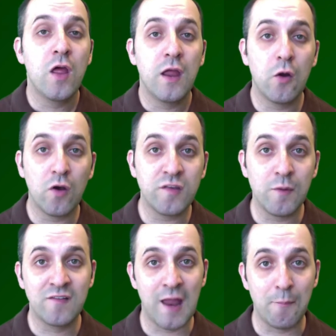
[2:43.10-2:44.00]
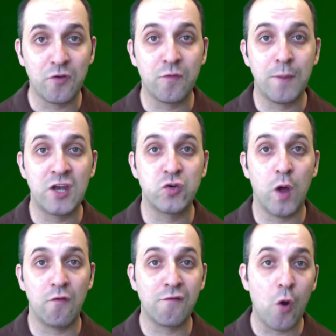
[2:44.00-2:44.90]
Here are some examples from page
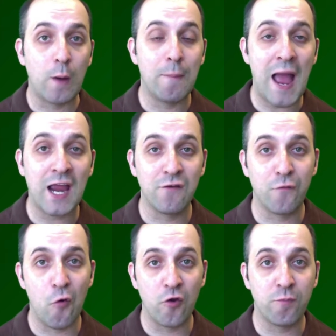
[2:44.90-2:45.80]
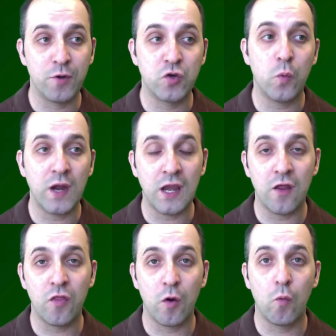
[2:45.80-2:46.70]
12 of going back and forth between
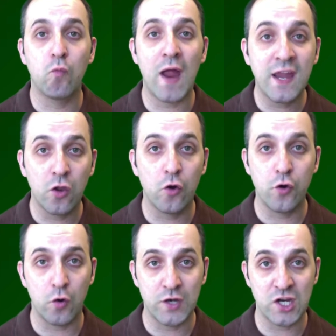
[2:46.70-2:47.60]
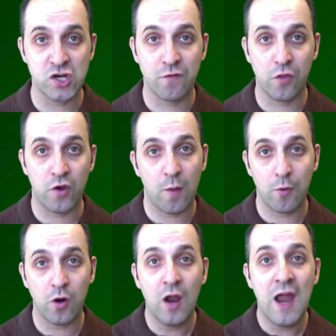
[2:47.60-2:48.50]
the regular notation for the
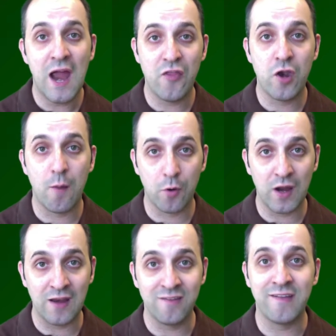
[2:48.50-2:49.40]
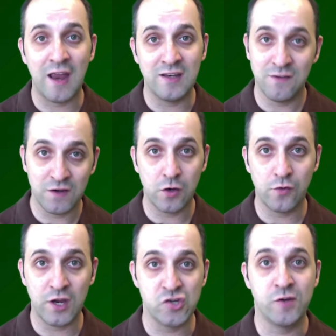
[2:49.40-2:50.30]
number and the number in scientific
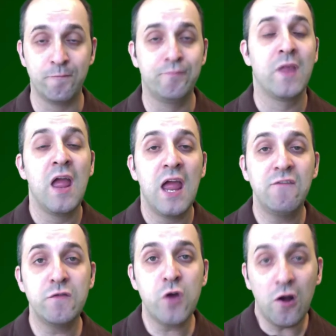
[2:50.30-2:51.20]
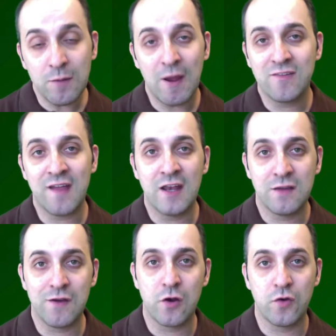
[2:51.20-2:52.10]
notation. If you've talked about
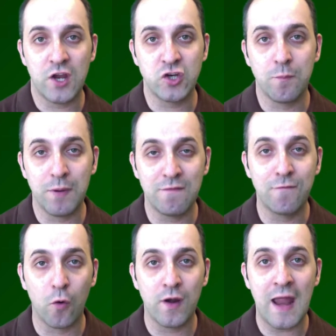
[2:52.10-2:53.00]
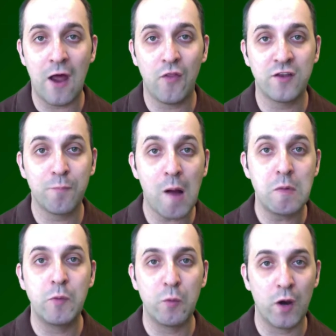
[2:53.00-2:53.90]
scientific notation before now, that's
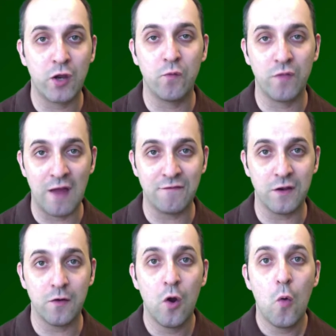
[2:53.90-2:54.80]
probably where you've left it.